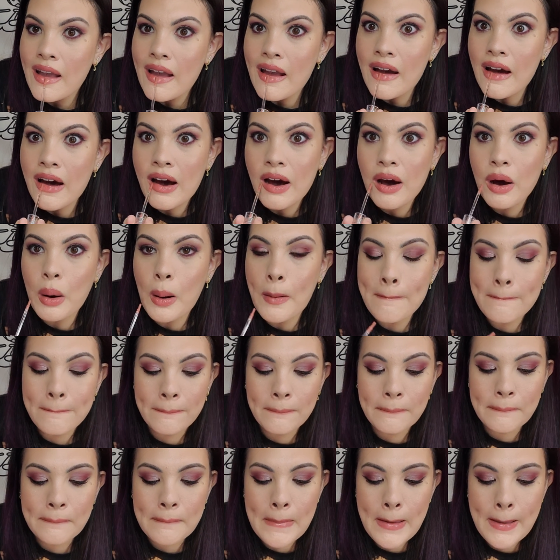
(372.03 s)
Oh,
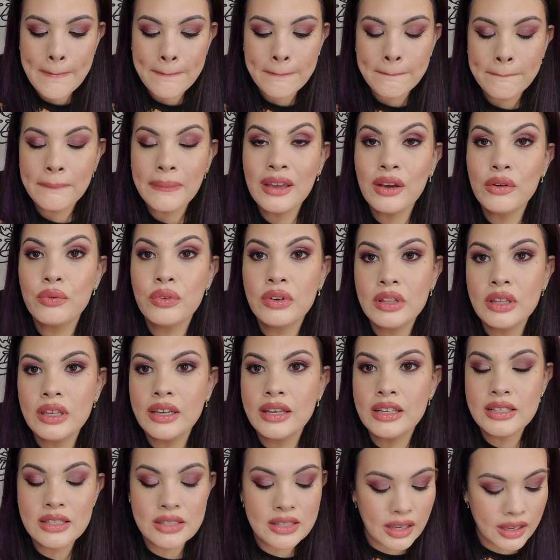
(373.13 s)
it really
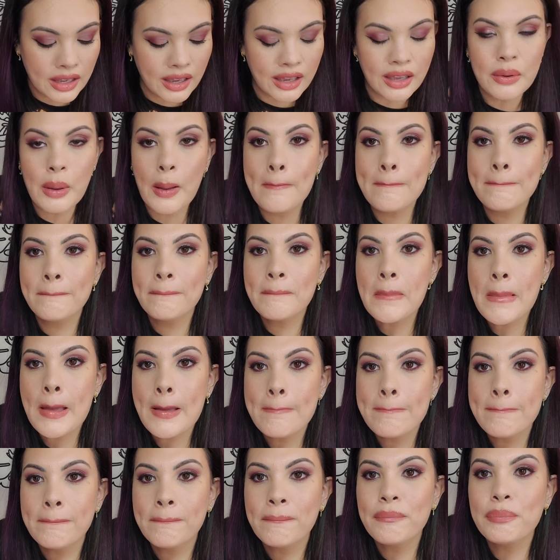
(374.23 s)
is like,
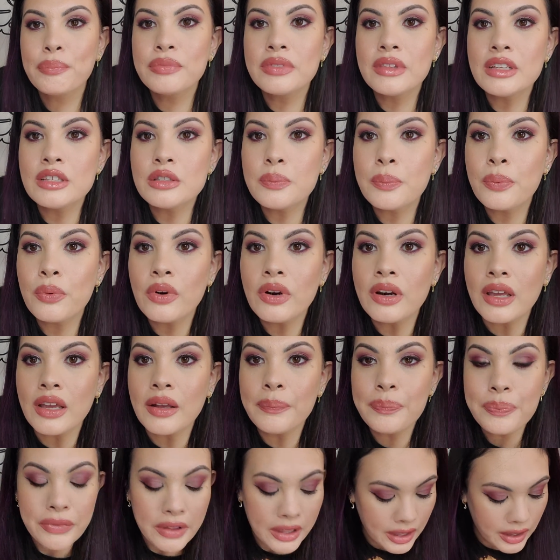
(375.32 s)
that's pretty.
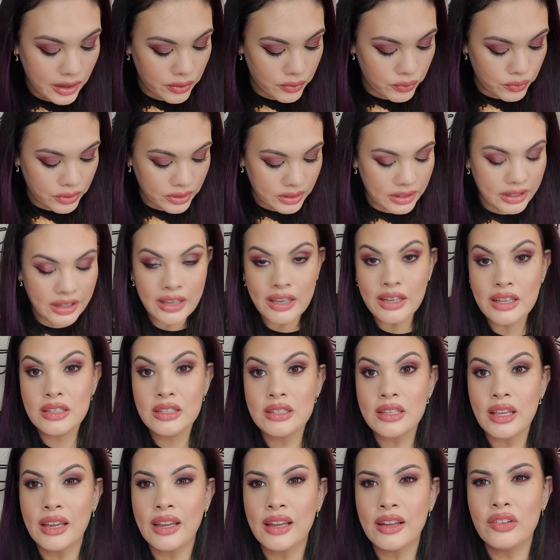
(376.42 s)
It really is
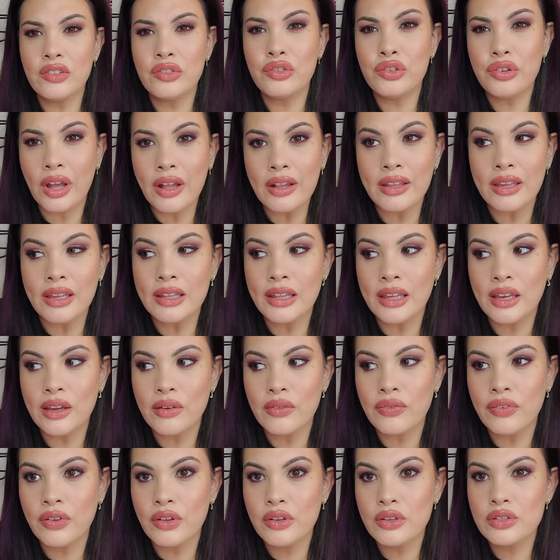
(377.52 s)
like a jelly. Like it
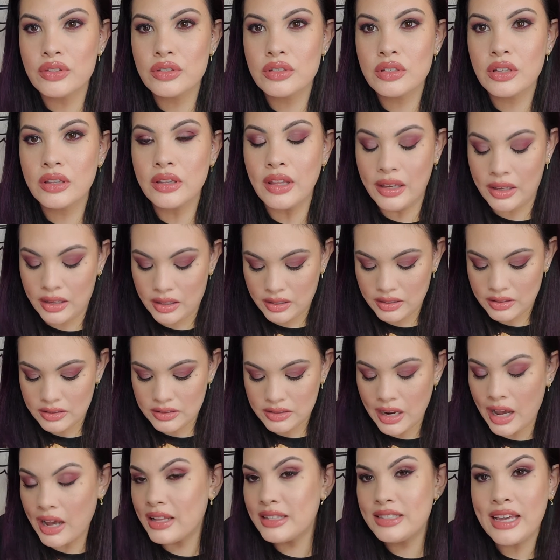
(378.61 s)
feels like
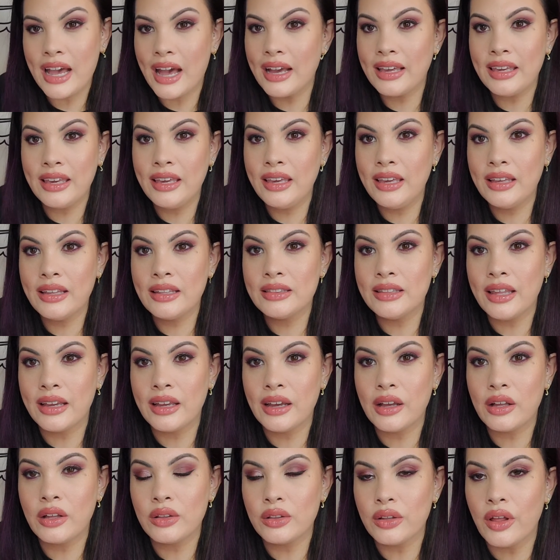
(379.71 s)
not tacky like
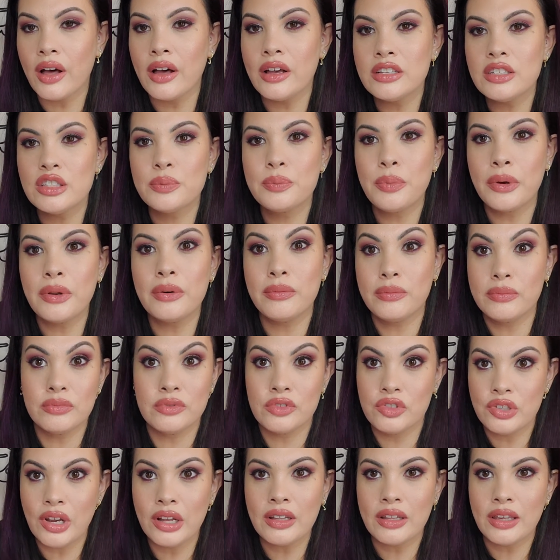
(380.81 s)
a gloss, but
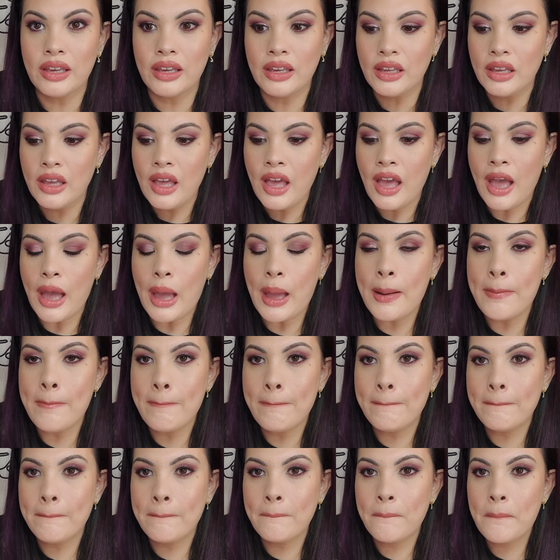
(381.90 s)
jelly.
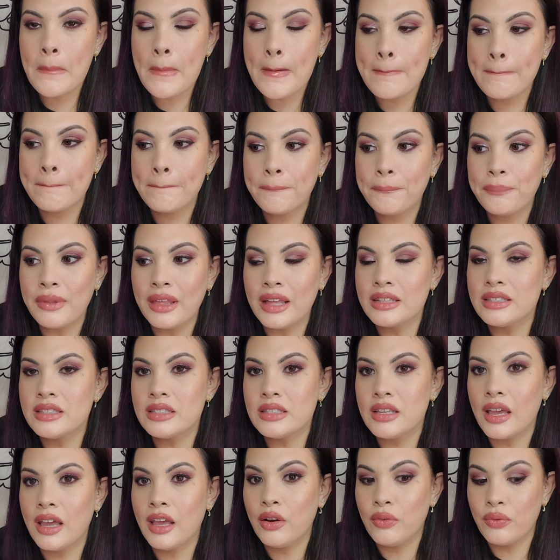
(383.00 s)
It's
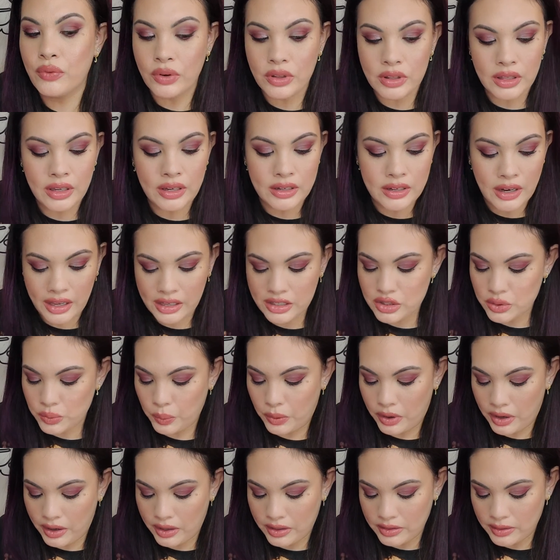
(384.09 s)
a really nice
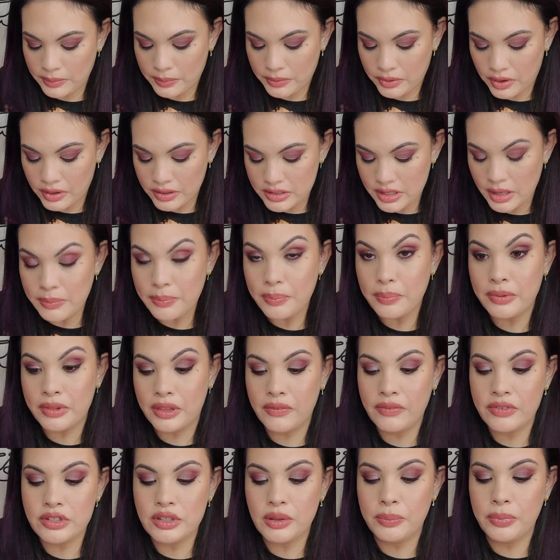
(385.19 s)
wearing lip gloss. I
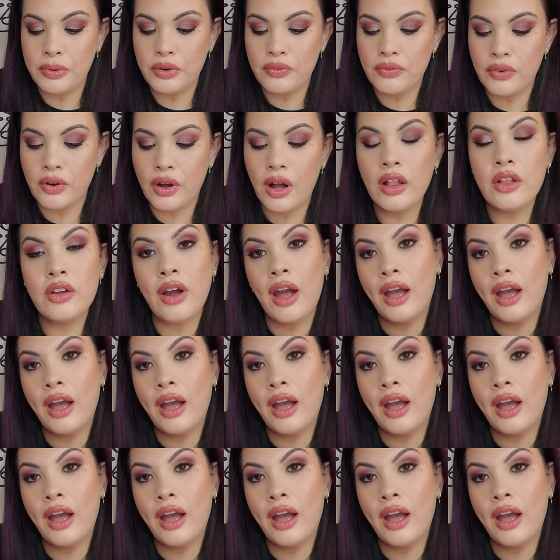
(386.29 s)
believe it's a beautiful color.